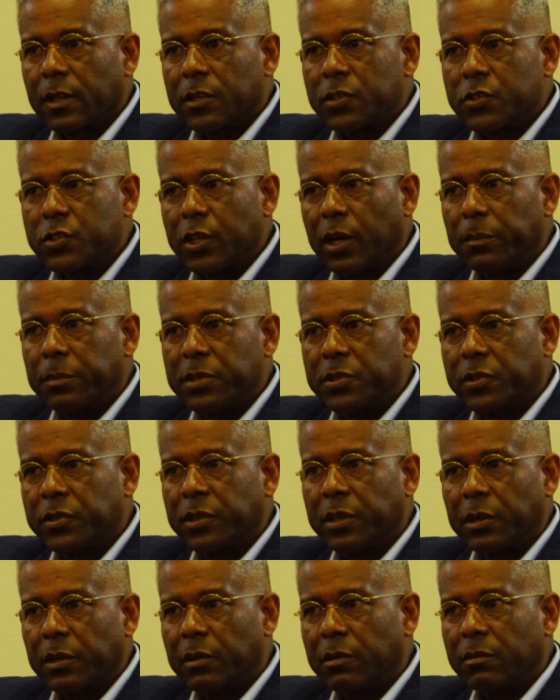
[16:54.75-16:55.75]
Shelby
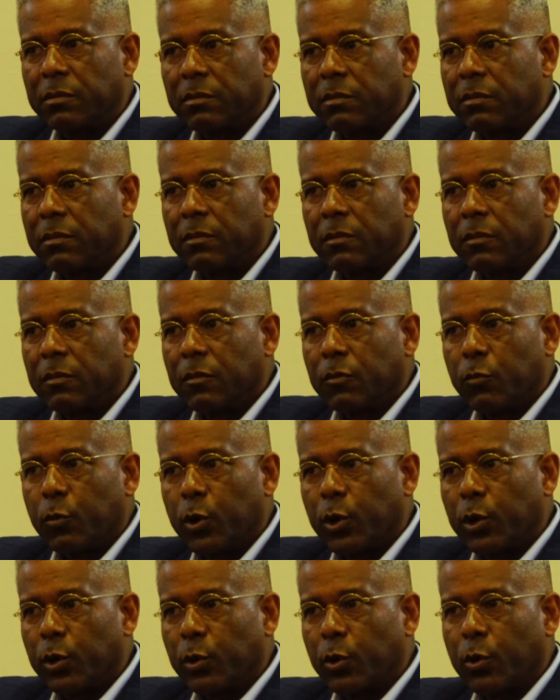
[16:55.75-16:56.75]
Steele,
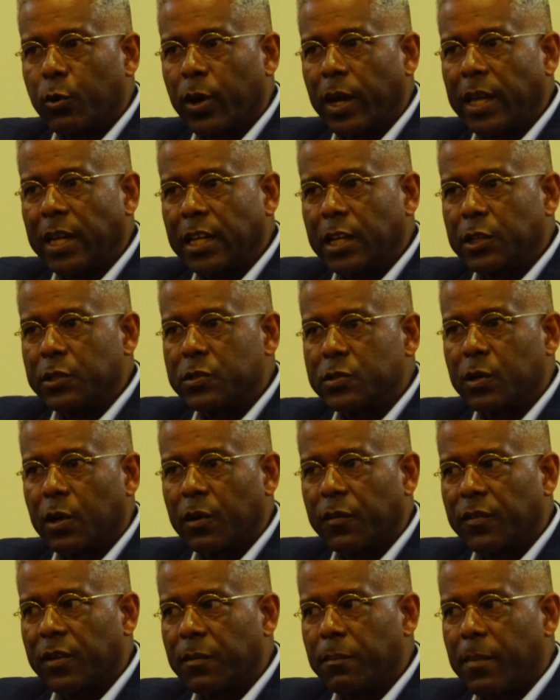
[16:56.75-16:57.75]
one of the great
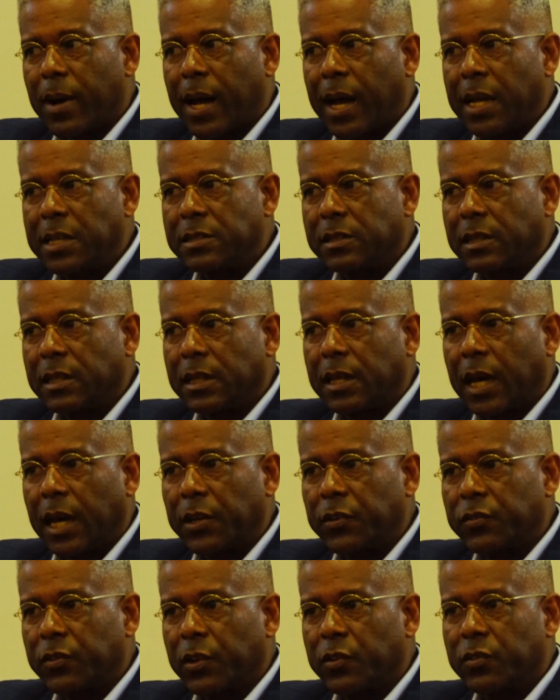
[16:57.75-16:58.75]
conservative minds of the
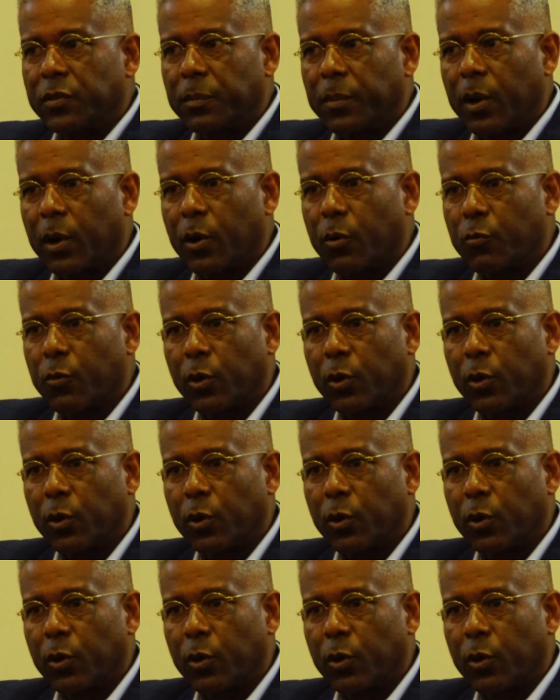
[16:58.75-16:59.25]
United States of America,